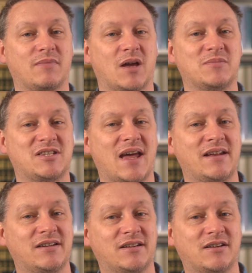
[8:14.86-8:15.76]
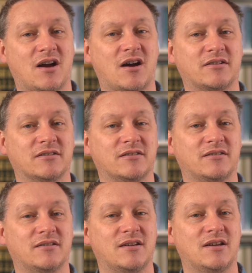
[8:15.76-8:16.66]
I'm standing in a garden,
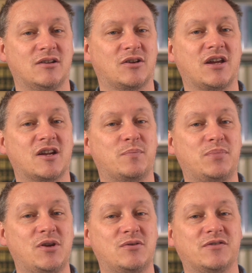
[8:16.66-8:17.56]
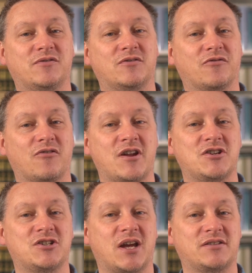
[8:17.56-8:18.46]
looking at a beautiful French
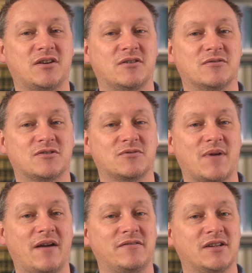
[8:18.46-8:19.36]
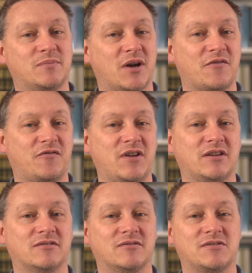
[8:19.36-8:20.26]
chateau surrounded by
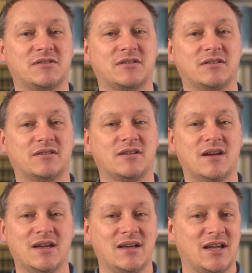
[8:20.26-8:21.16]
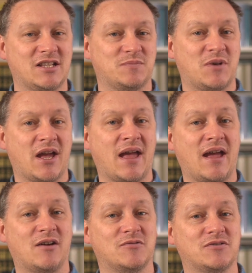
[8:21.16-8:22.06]
fields. It's my
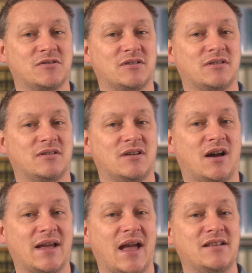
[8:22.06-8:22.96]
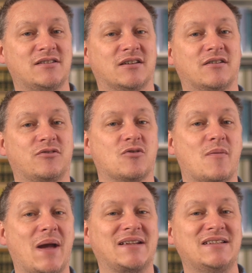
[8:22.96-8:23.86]
house. I enter through a
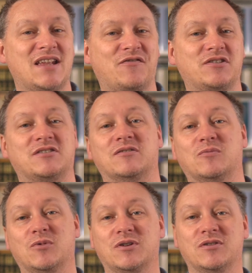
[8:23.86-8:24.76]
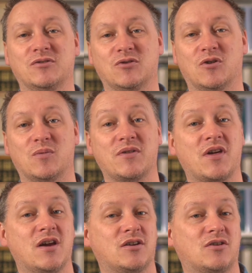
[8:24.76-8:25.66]
magnificent wooden door with
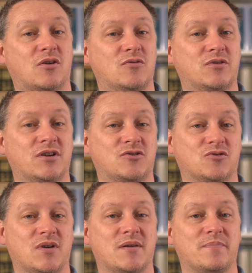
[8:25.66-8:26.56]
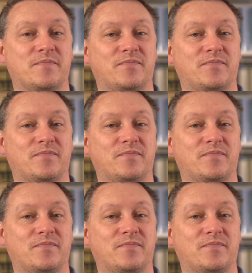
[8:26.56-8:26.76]
gold trim.